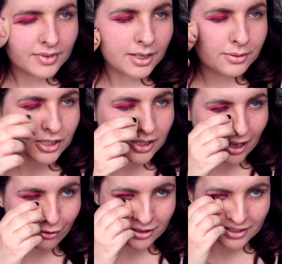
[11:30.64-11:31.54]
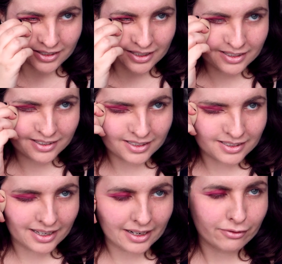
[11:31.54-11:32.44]
I wish life was as easy
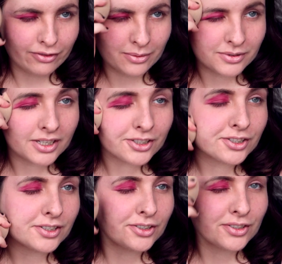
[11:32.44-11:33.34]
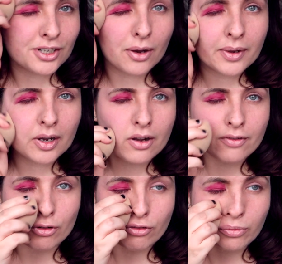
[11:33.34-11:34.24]
as getting foundation and just going
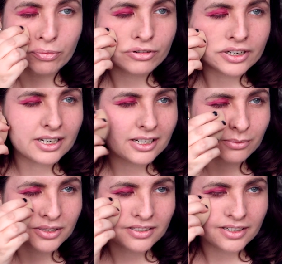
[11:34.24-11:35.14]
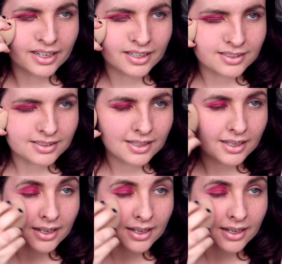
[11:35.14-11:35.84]
over all the pretty little mistakes.